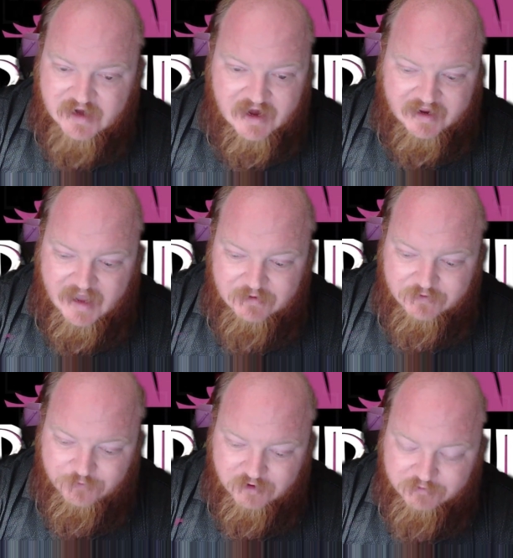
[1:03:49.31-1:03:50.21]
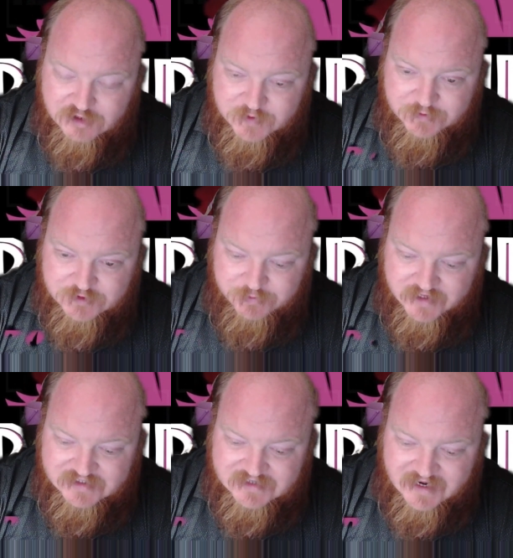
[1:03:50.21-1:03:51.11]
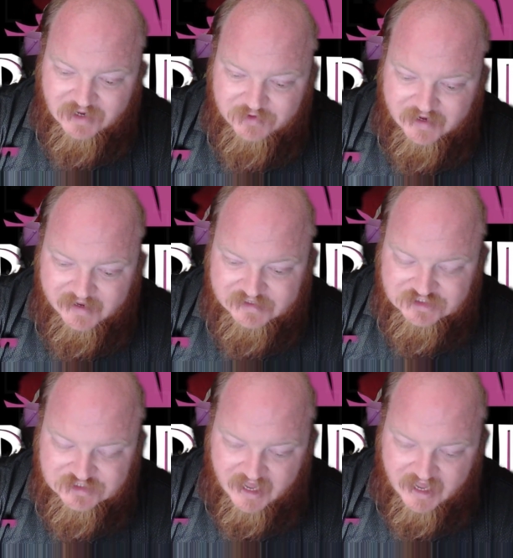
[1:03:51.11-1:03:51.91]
not accounted for in most people's playstyle that it just